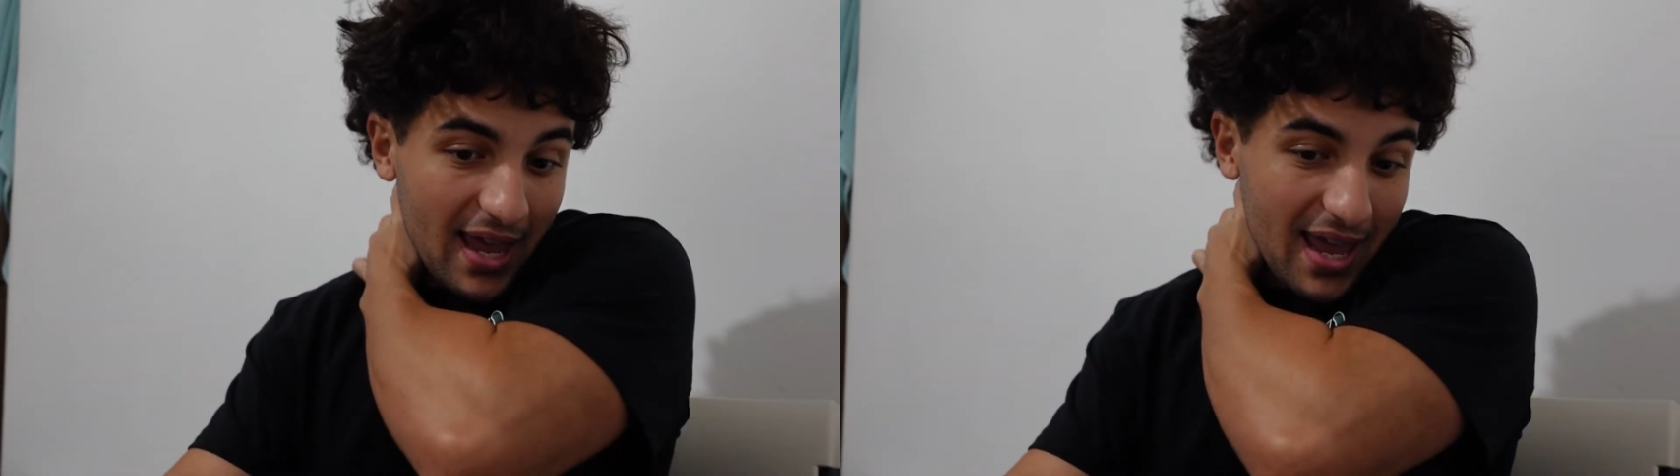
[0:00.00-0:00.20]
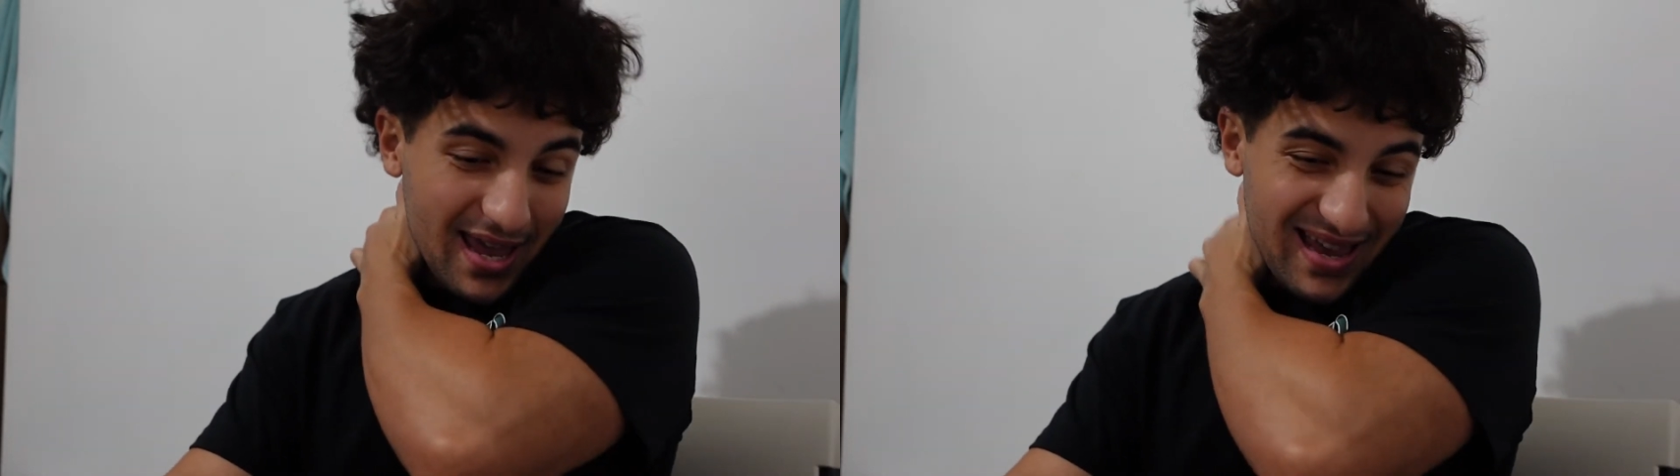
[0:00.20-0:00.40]

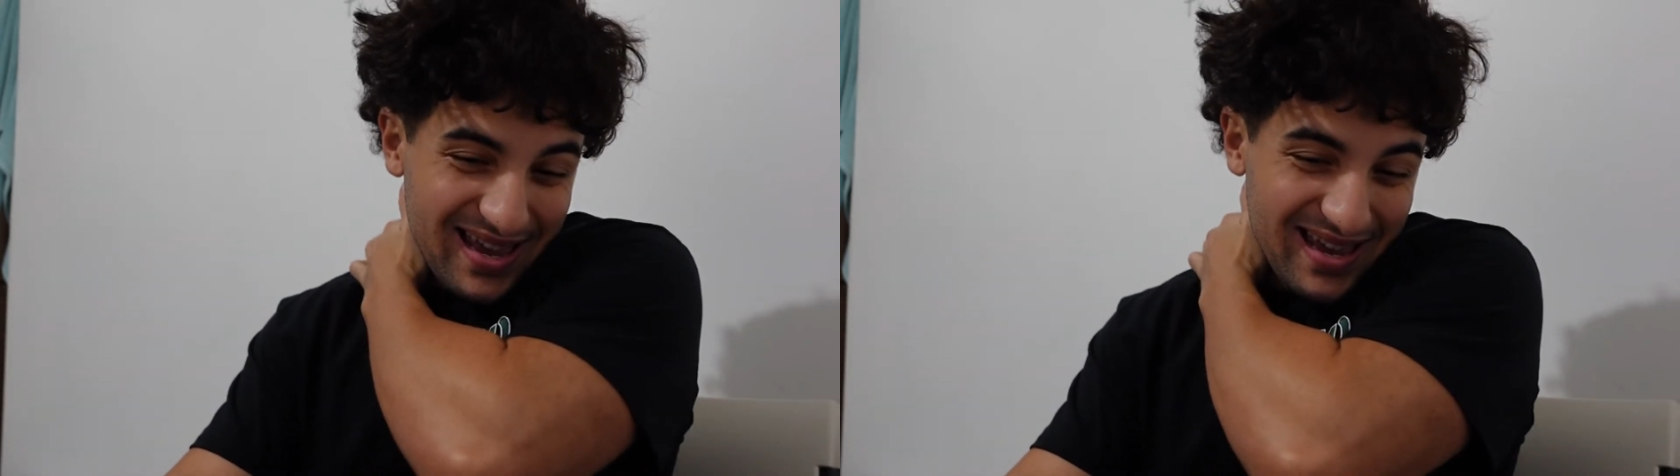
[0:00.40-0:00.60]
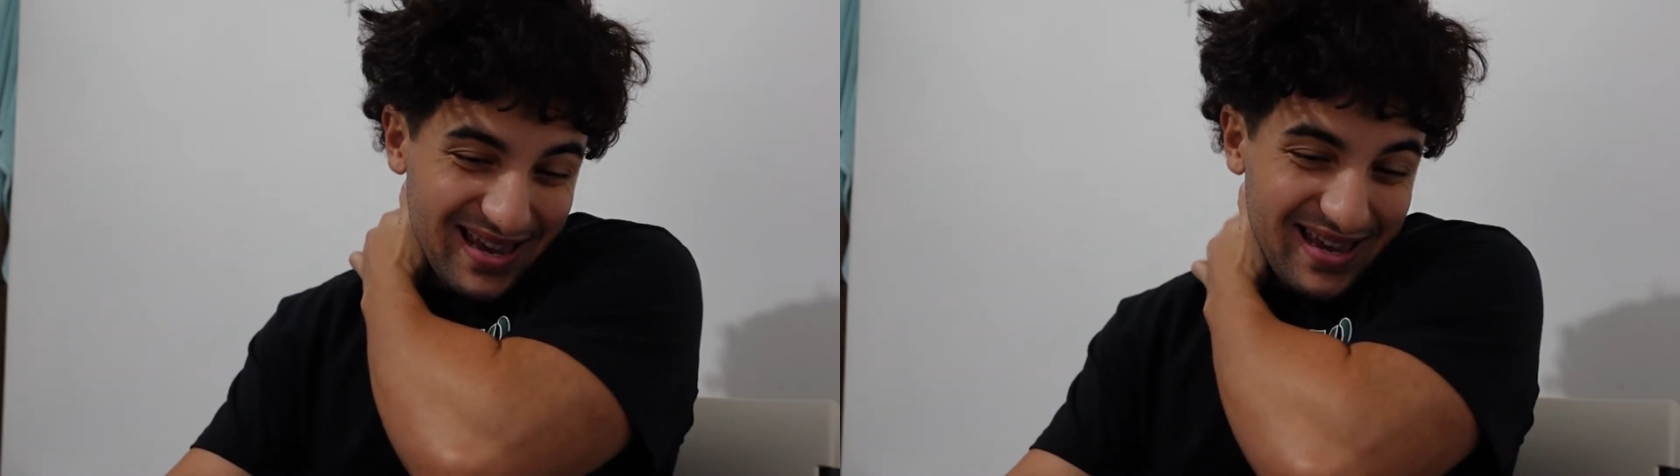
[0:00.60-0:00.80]

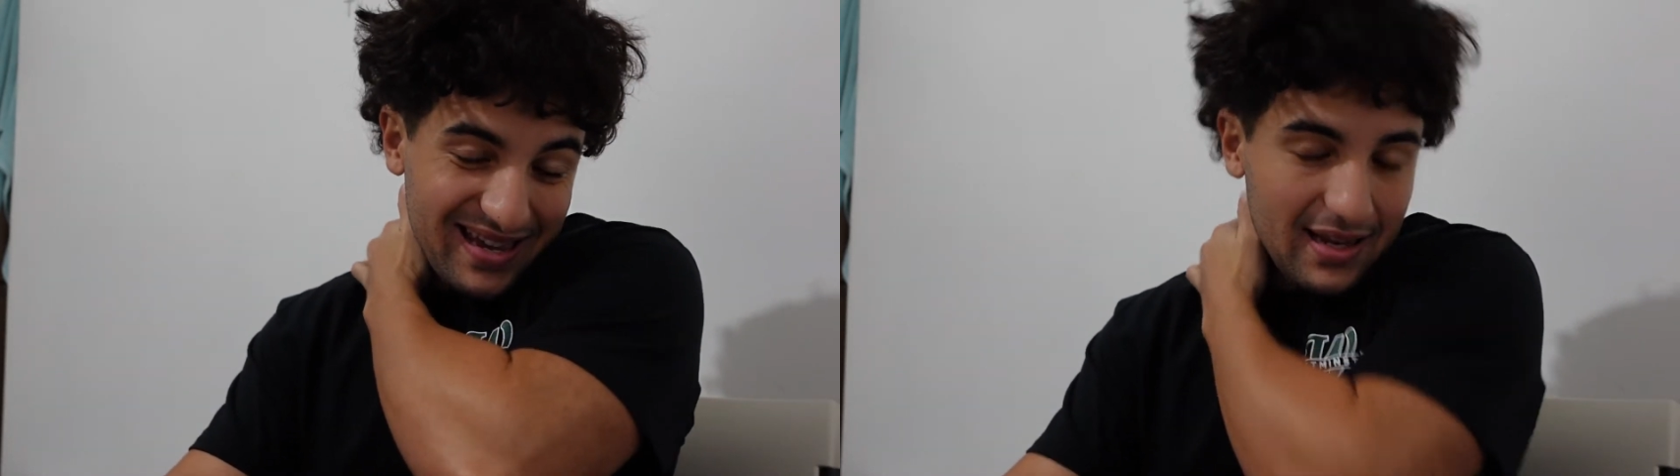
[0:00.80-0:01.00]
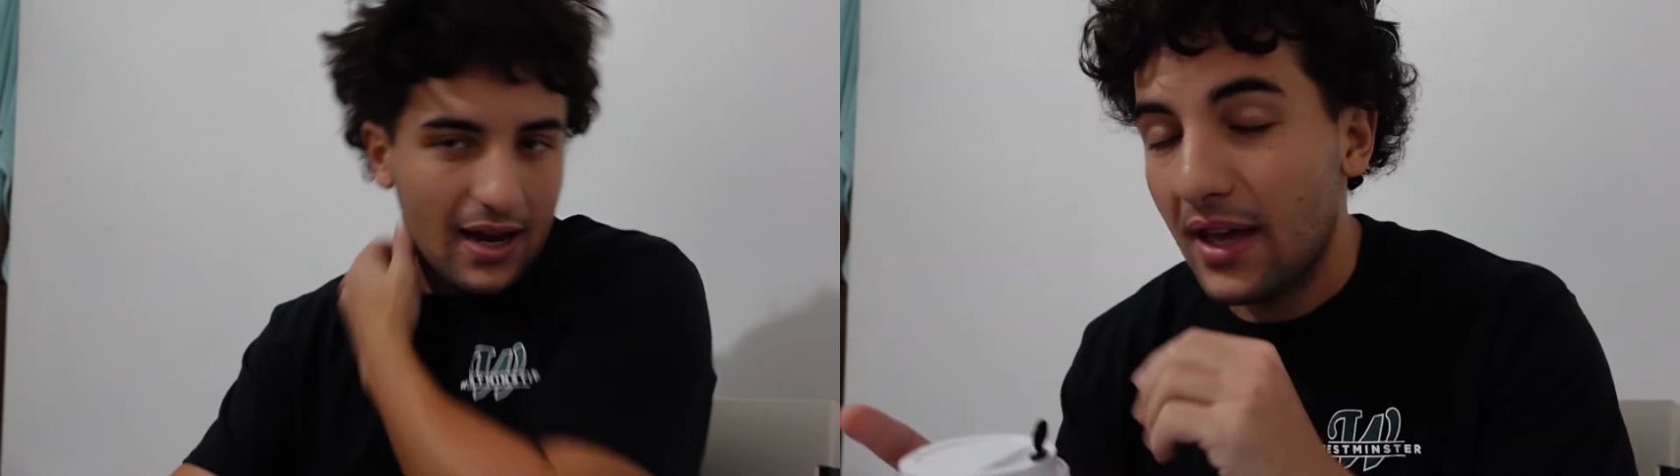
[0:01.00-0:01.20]

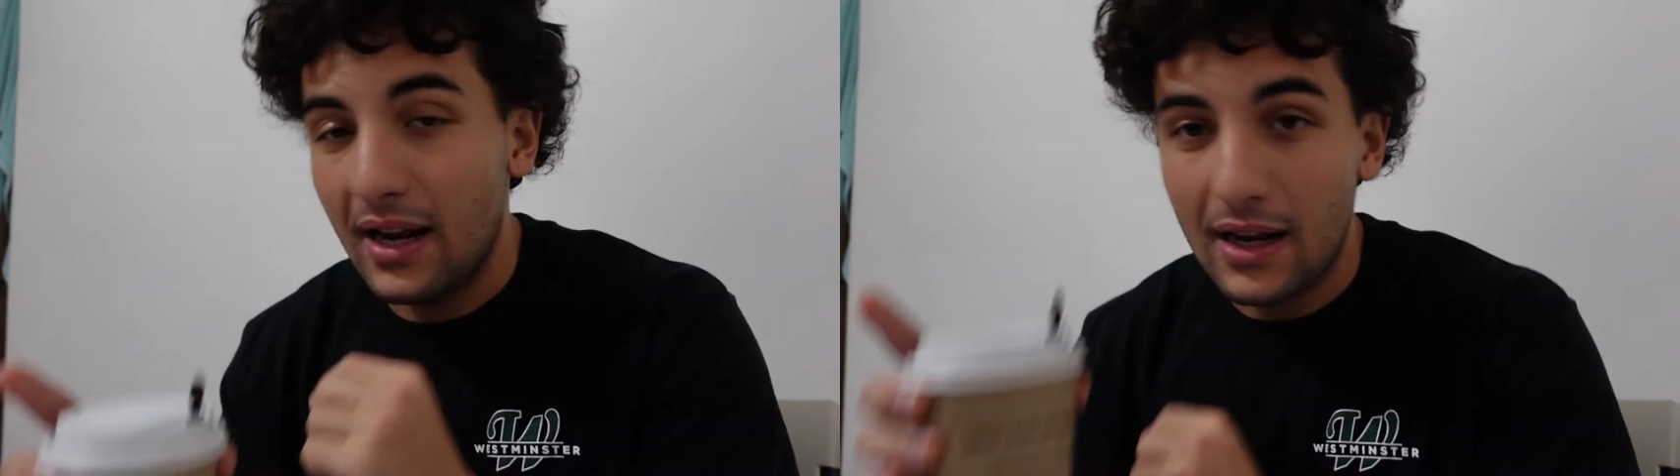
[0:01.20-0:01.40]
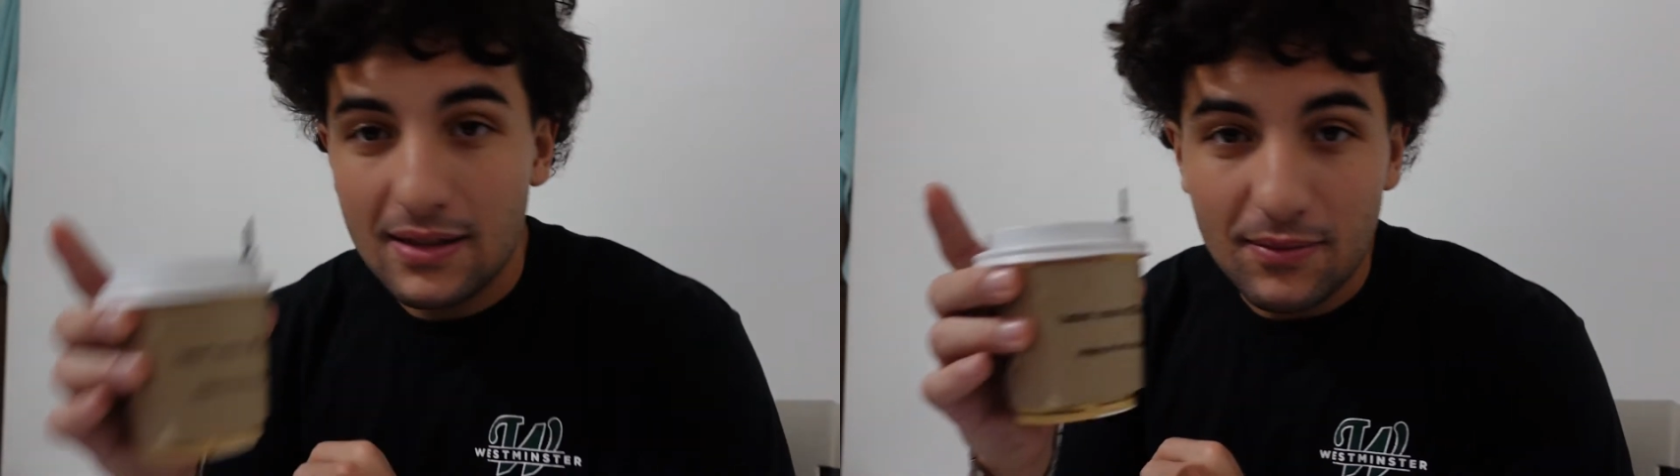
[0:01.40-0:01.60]
and
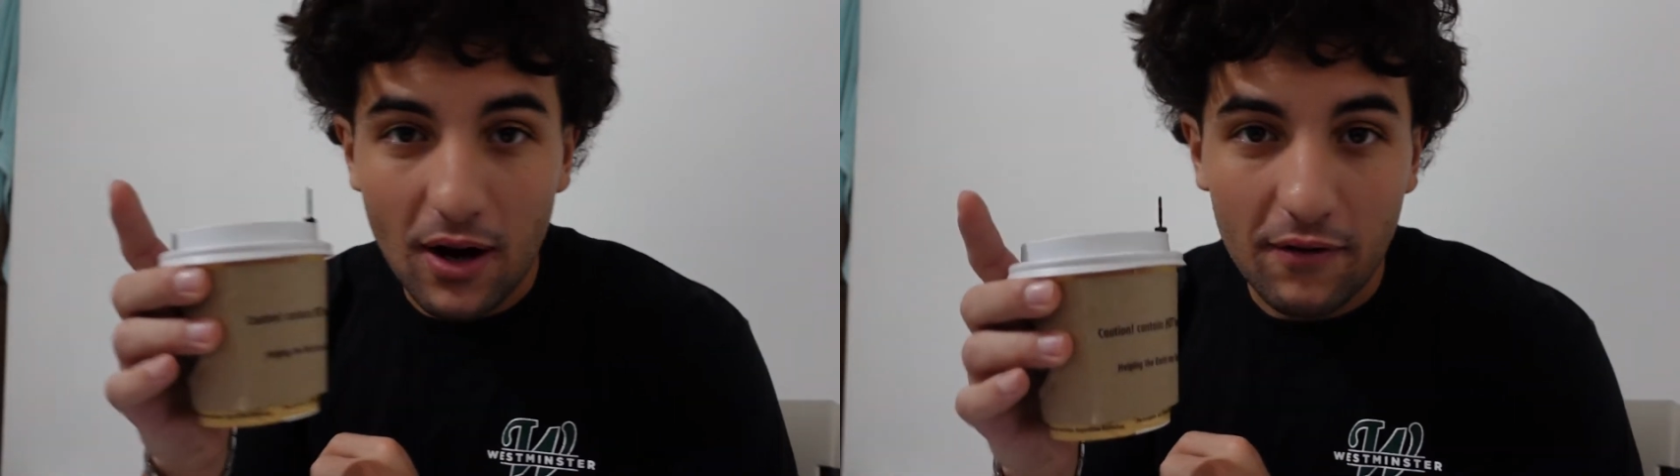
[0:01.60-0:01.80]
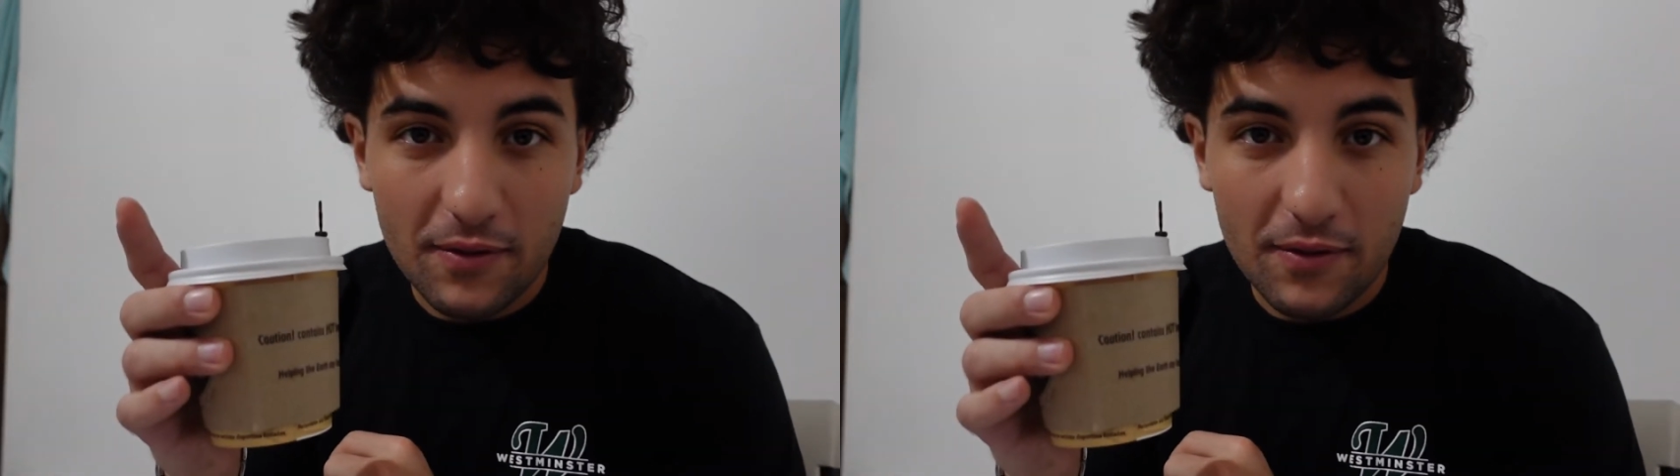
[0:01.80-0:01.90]
I got some coffee,